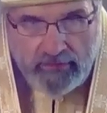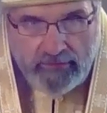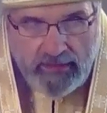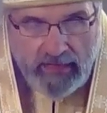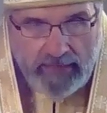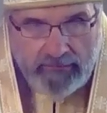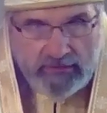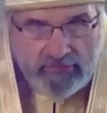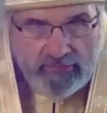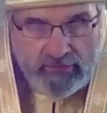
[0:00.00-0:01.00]
You know, he
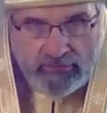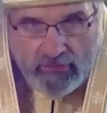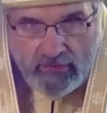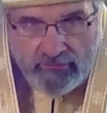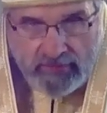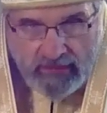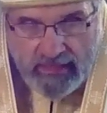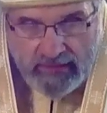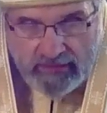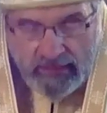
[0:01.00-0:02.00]
came in through the door, it was
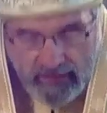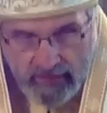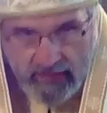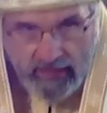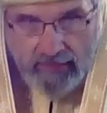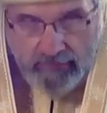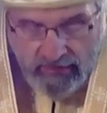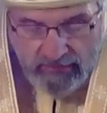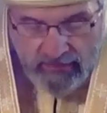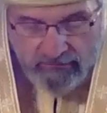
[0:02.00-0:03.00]
locked. He
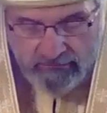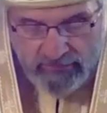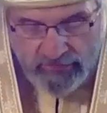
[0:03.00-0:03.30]
came in and